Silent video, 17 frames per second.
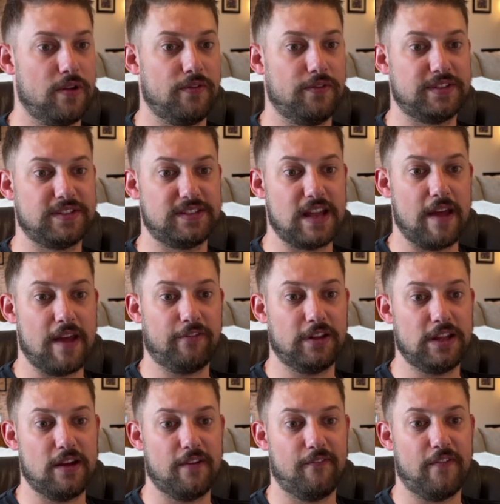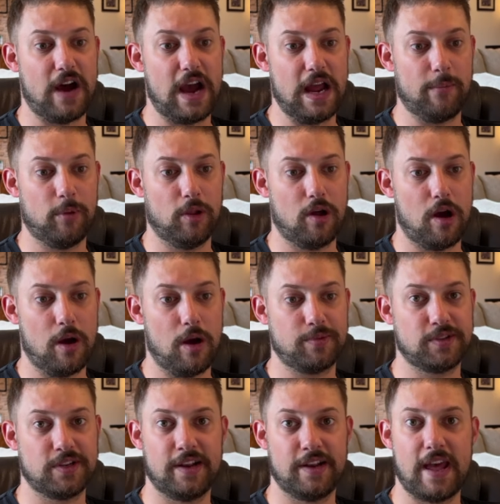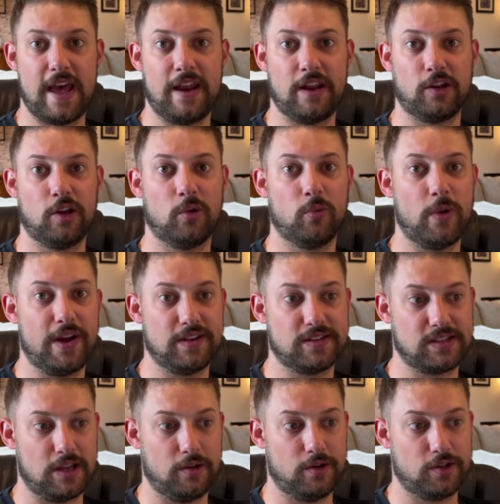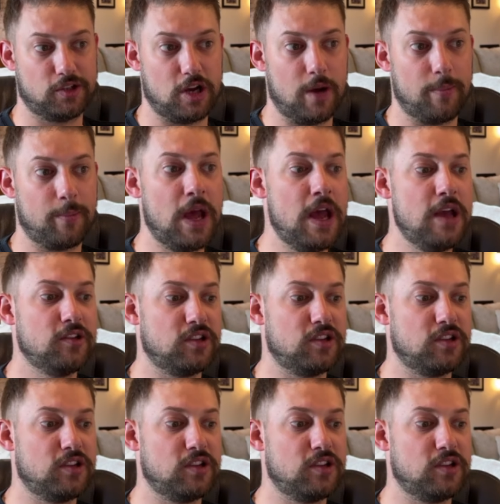it's definitely a viable option and a good way to scale your shop.